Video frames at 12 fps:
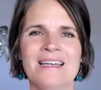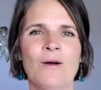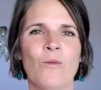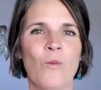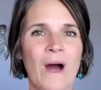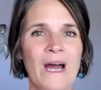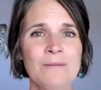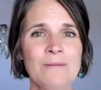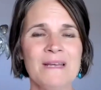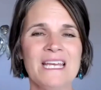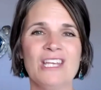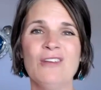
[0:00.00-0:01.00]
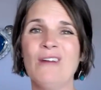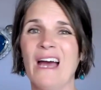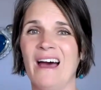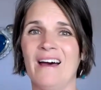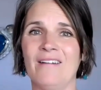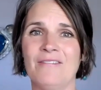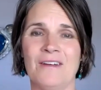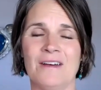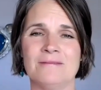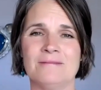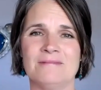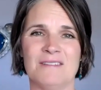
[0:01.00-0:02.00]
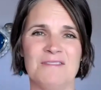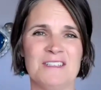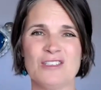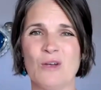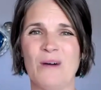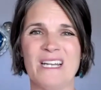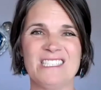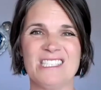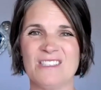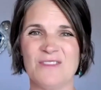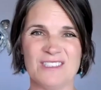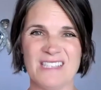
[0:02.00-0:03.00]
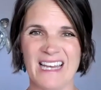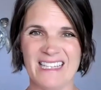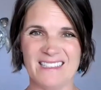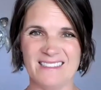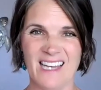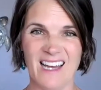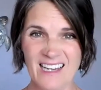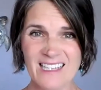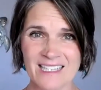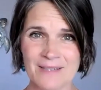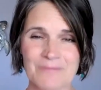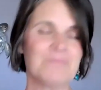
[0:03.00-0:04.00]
1 being you have the physical body just feels like yuck,